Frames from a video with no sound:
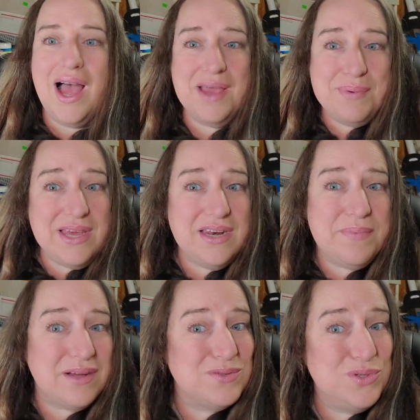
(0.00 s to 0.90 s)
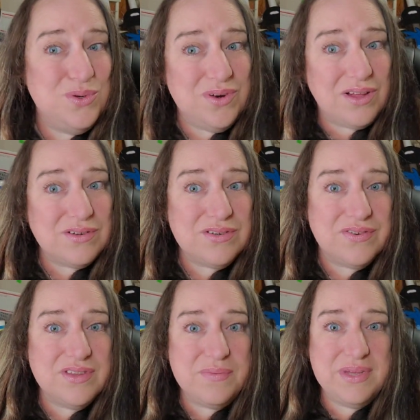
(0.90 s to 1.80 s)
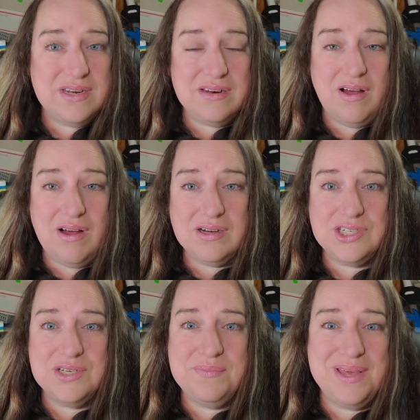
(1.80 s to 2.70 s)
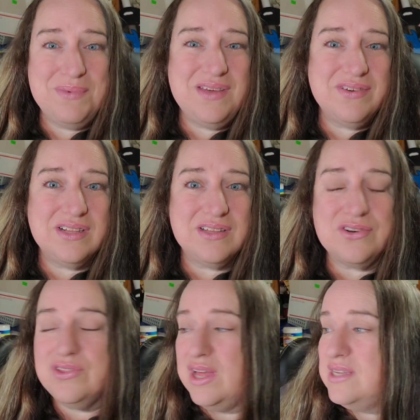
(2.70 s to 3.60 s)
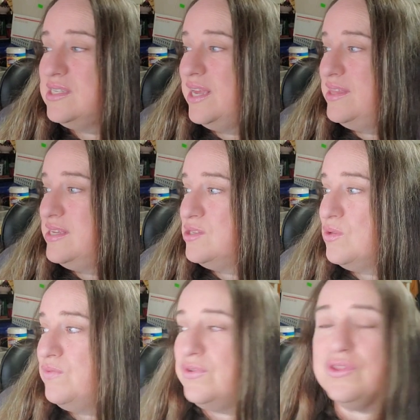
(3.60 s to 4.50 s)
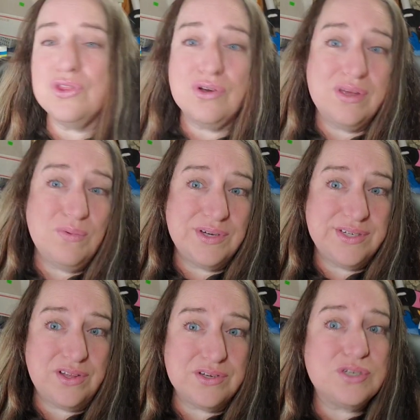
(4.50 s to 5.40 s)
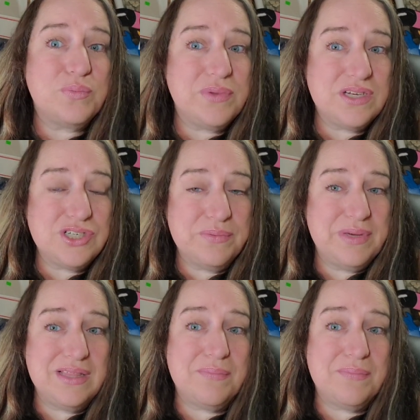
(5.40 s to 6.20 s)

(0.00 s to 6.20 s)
I paid about two dollars for them in an auction, maybe even a little less, and they sold for thirty-one dollars plus shipping.